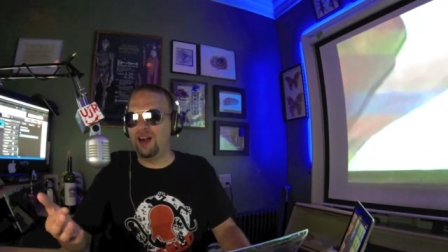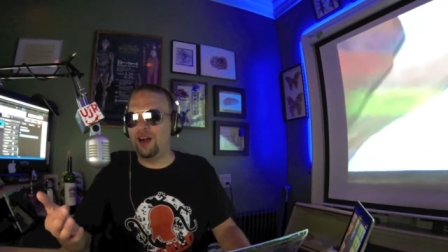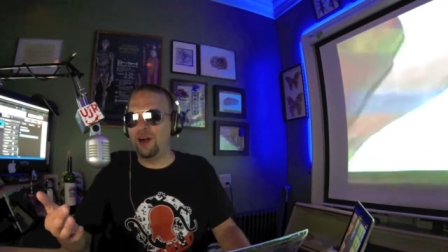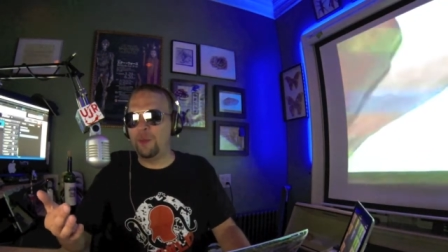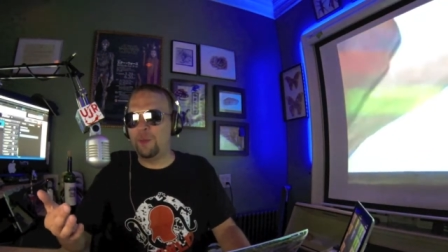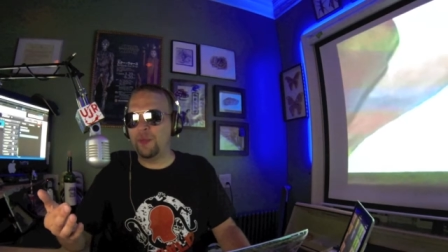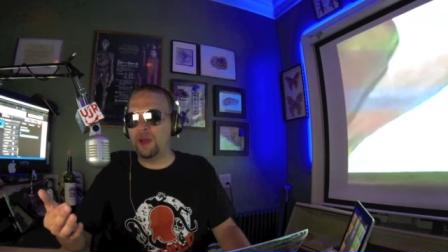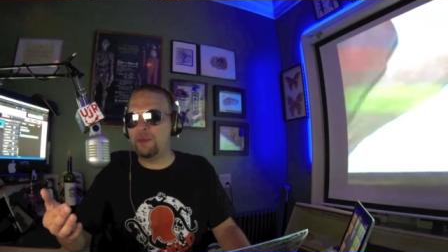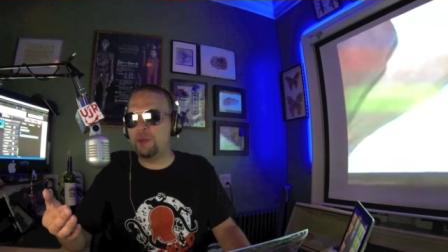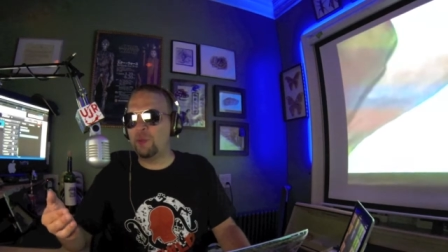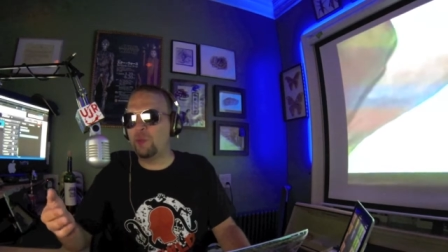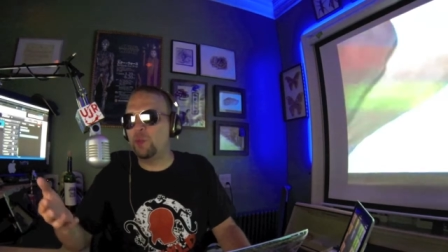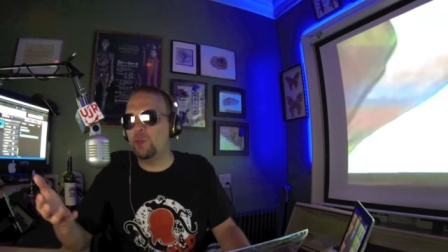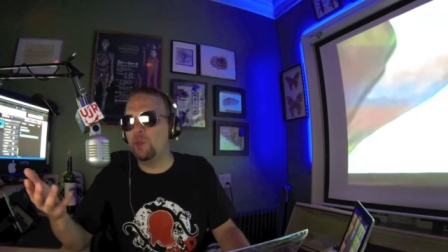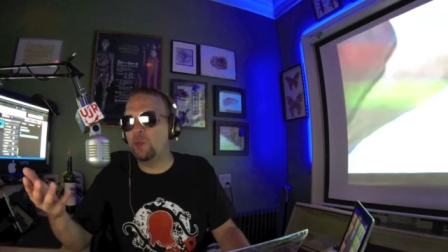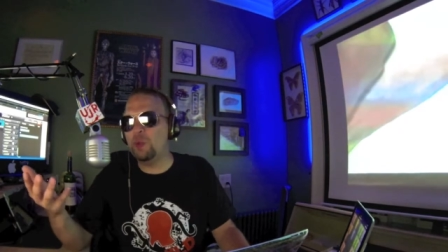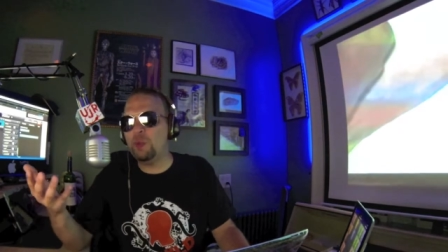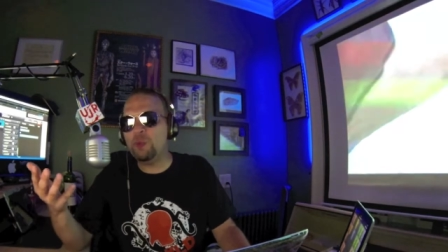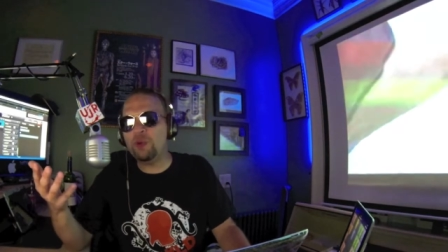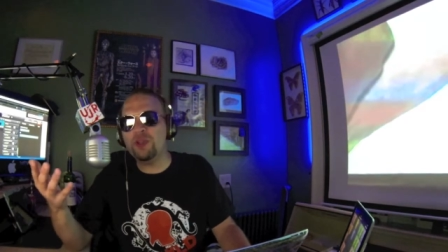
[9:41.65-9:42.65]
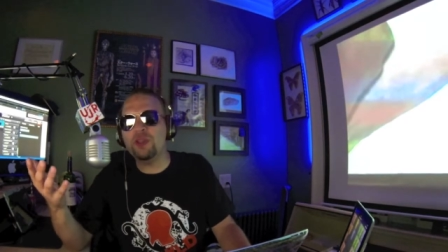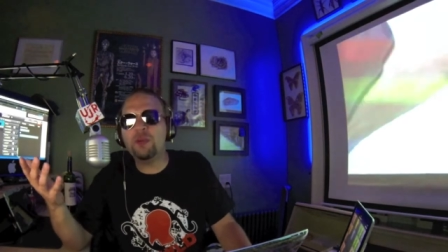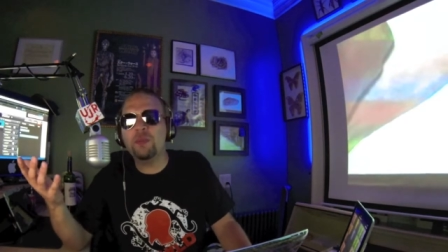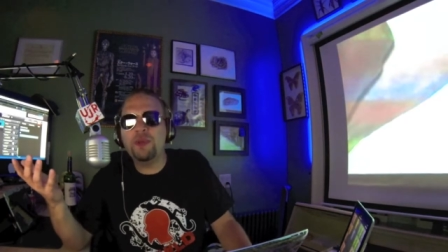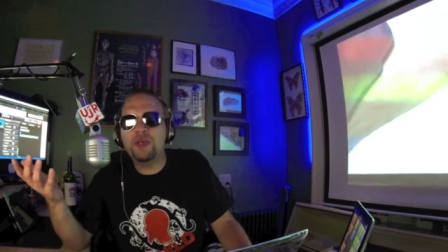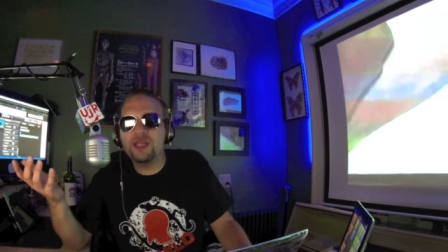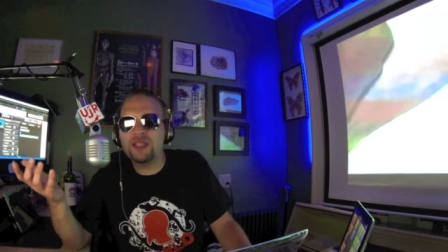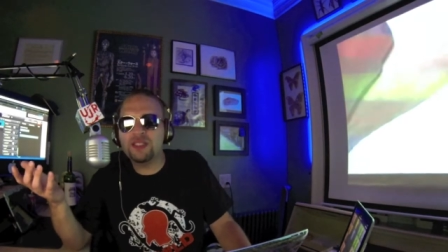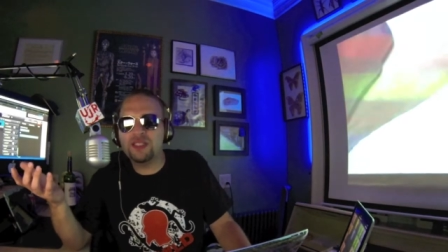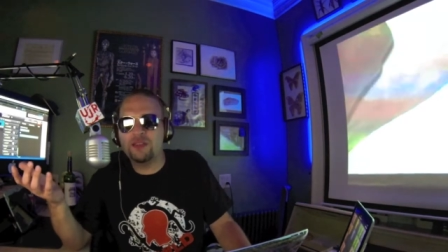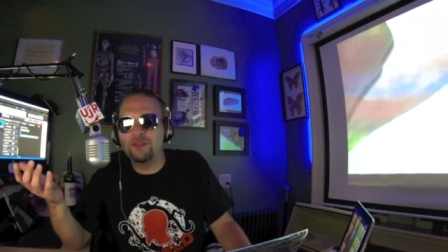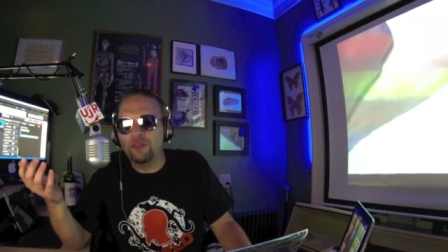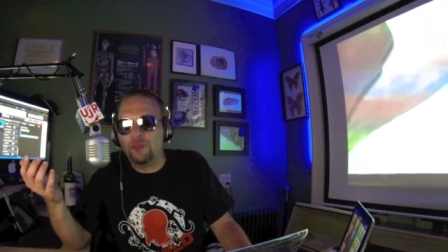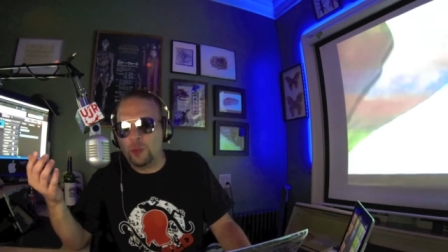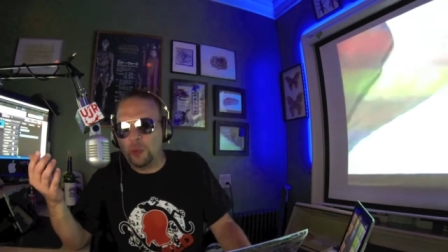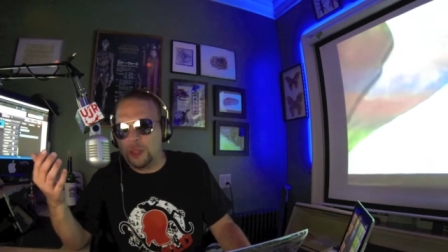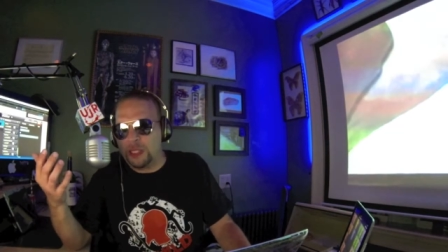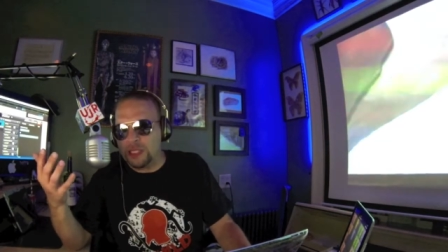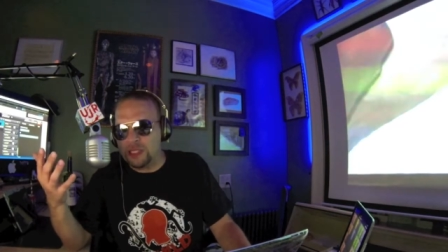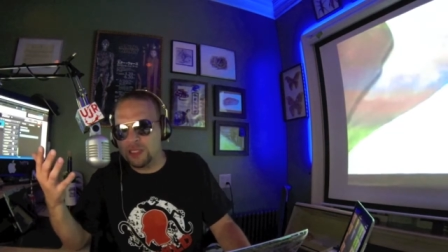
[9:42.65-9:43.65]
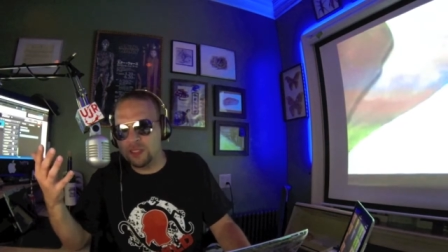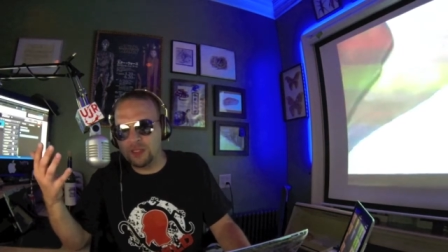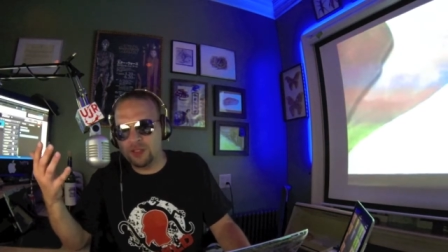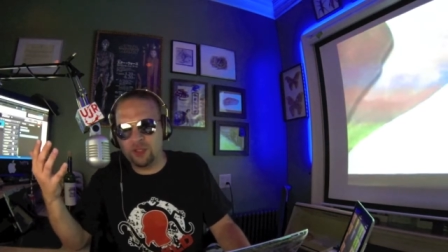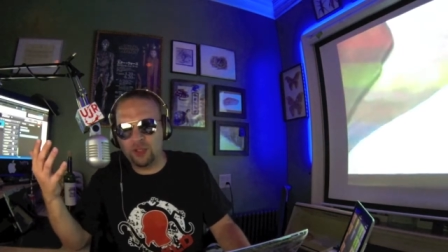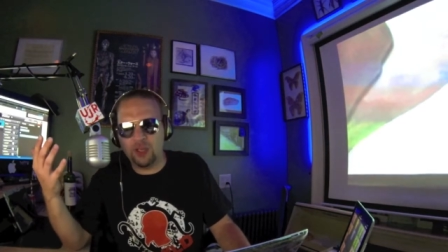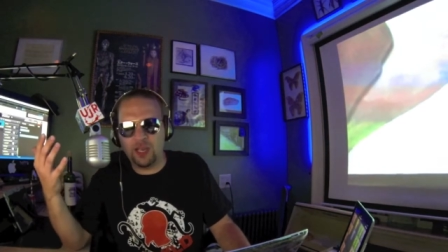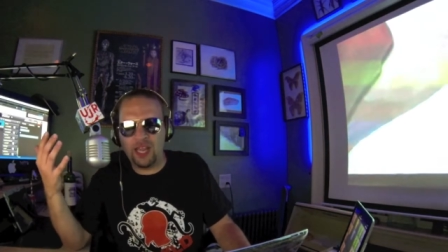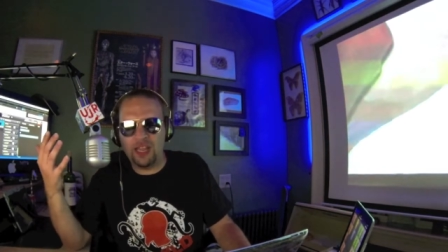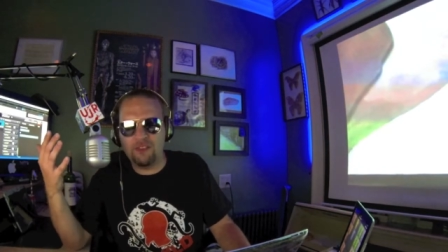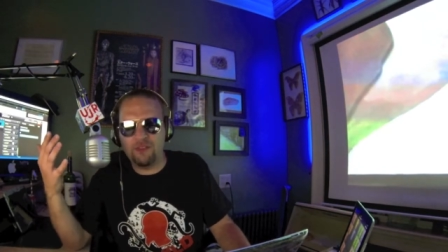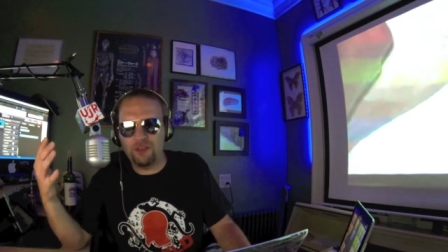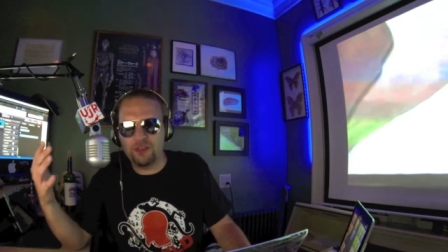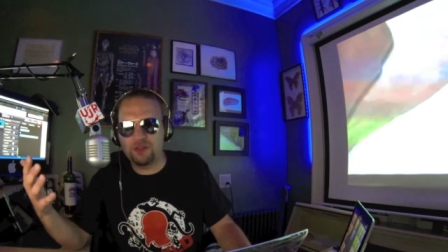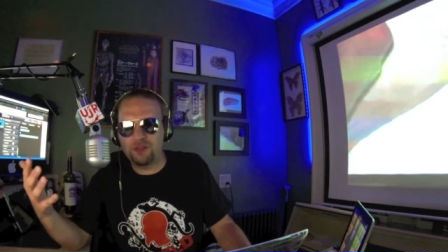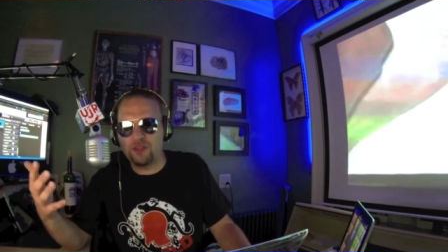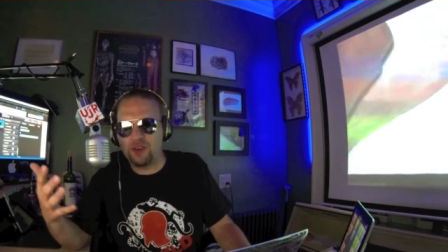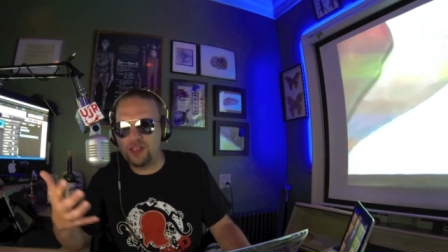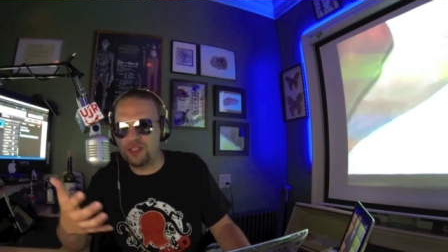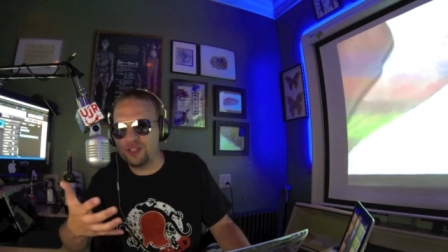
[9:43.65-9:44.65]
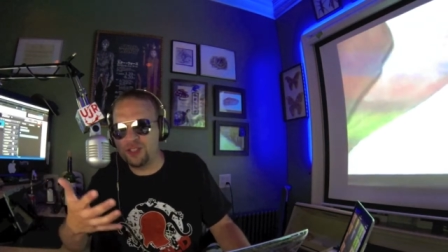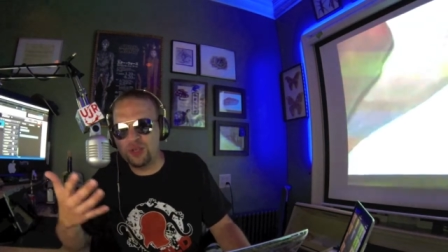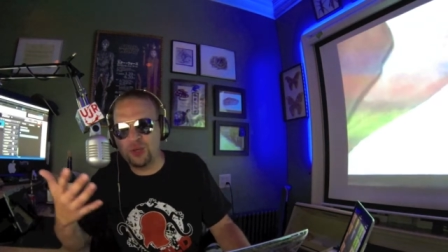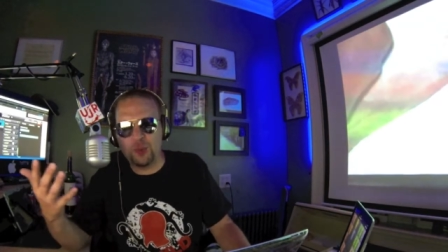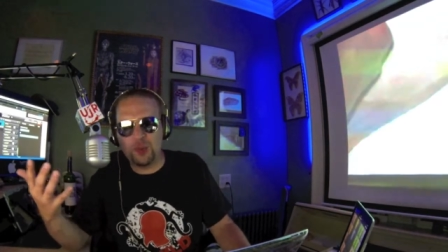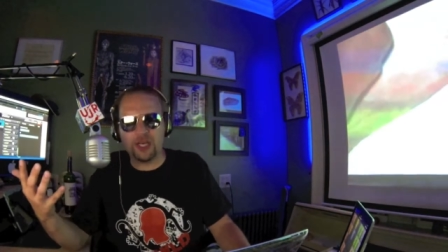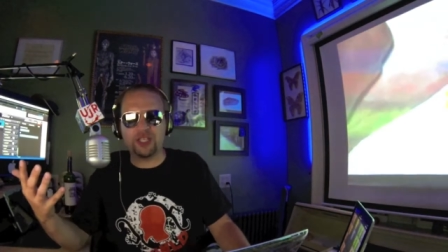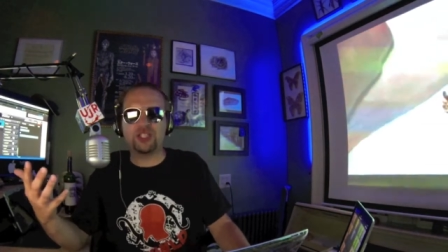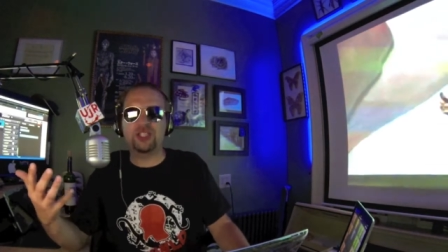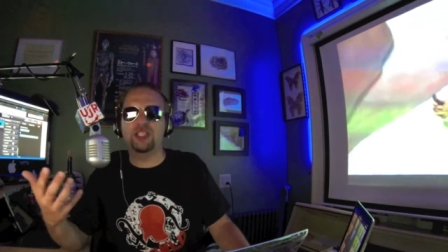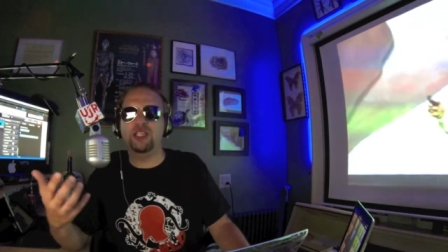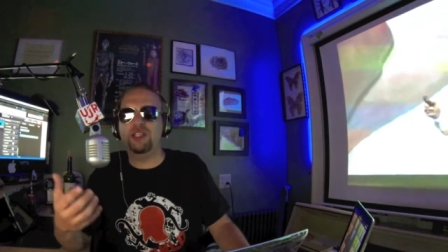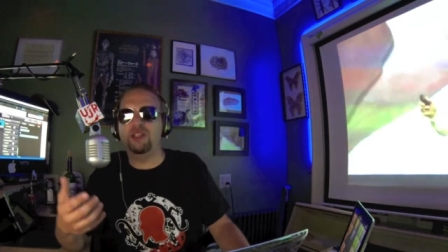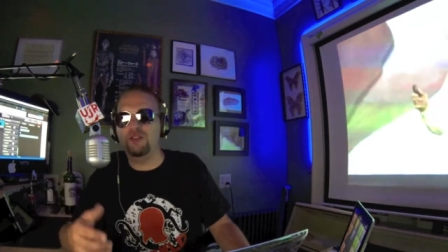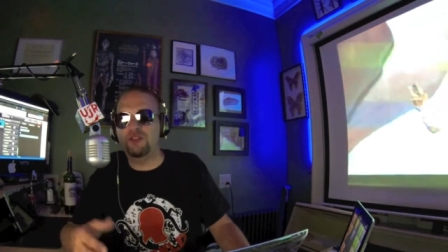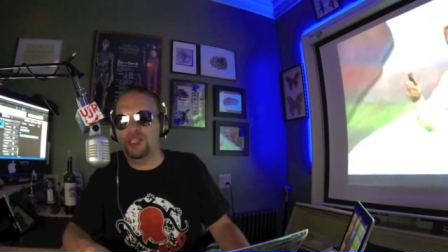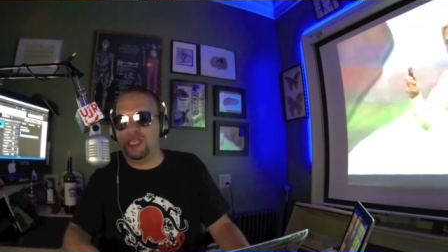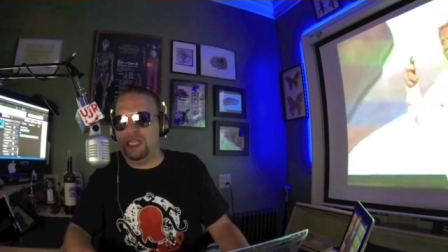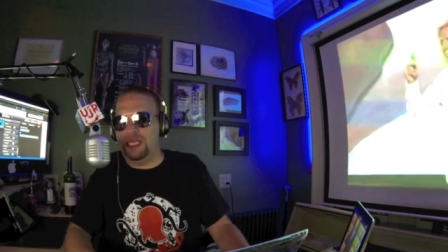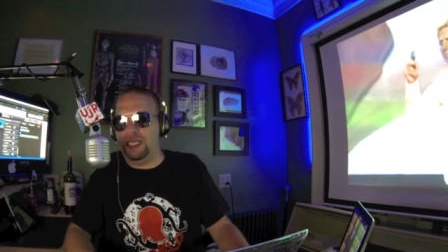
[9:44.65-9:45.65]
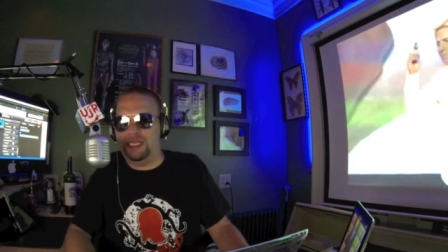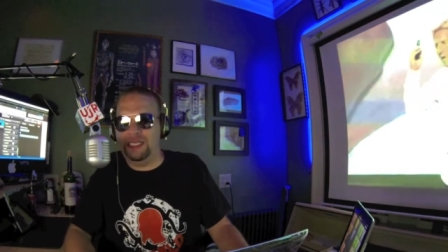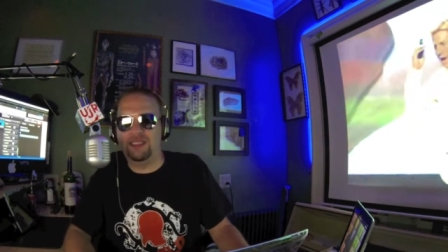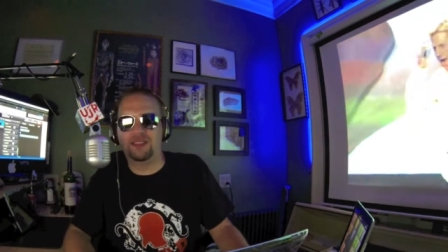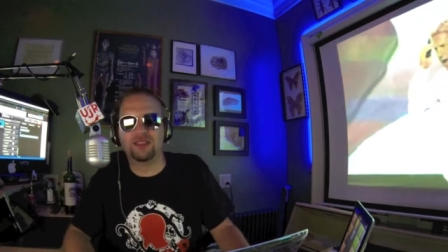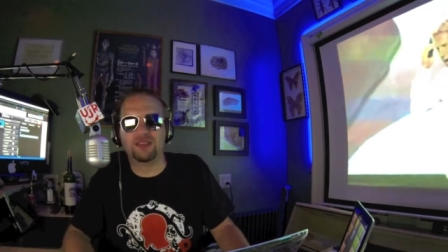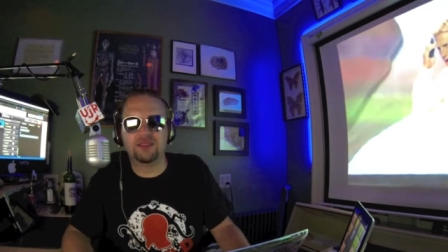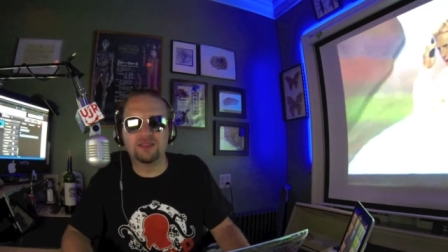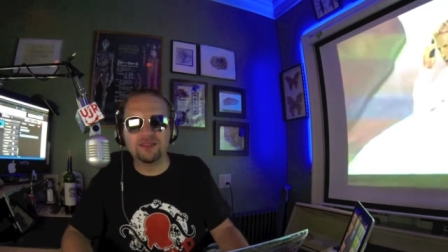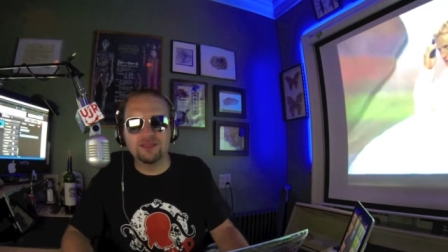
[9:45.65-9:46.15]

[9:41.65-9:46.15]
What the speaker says: What were one of the biggest influences in your life as far as the direction that you've taken?